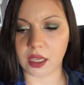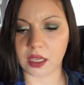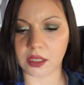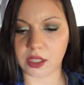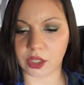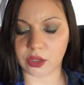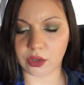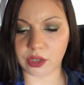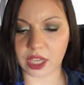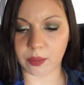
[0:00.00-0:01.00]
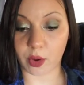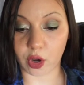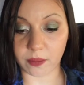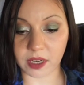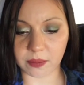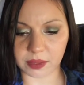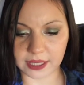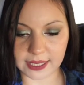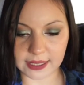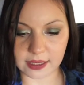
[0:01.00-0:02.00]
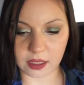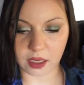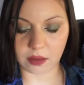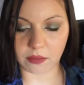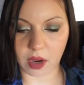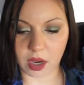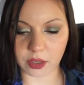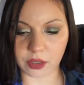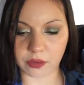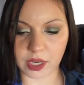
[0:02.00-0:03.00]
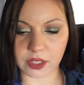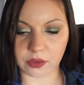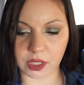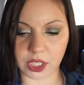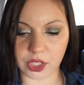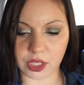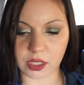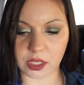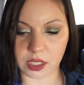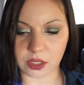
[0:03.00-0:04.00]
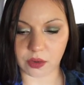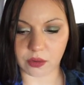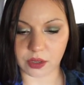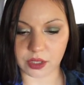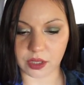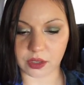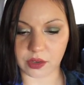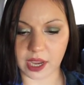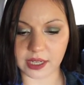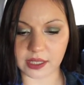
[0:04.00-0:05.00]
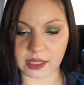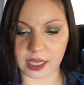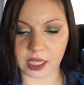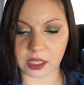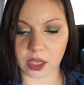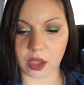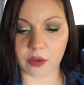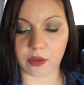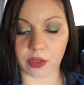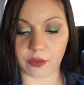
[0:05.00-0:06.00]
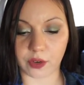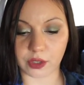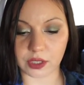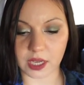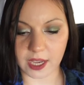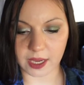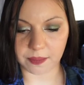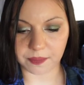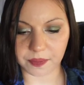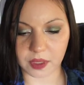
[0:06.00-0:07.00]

secured a permanent place in modern race relations discourse in the United States for the first time.